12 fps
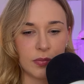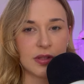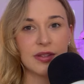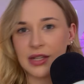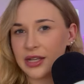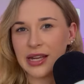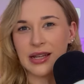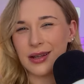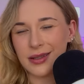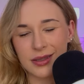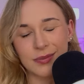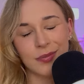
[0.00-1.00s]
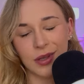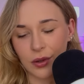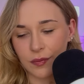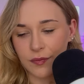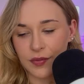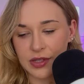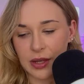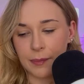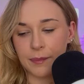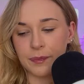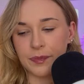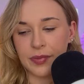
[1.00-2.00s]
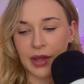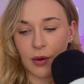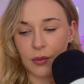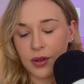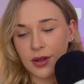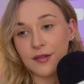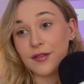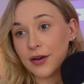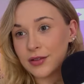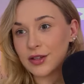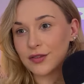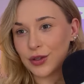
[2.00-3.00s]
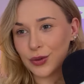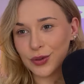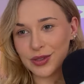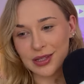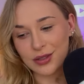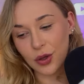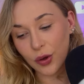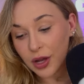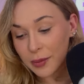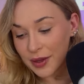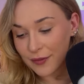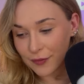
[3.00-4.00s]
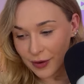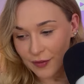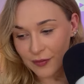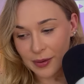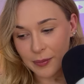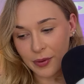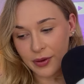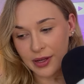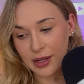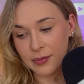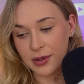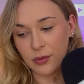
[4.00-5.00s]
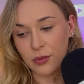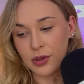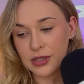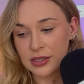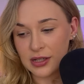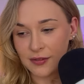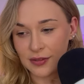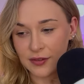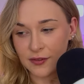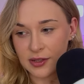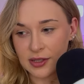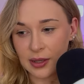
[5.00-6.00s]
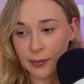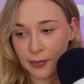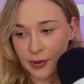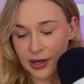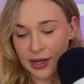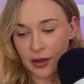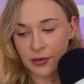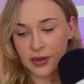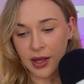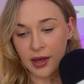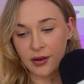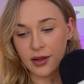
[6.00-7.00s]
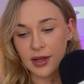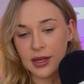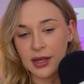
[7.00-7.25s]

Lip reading: sneakiness, you know, for some. Now, others of you, because that's not going to be for everybody, but it was definitely for somebody out there.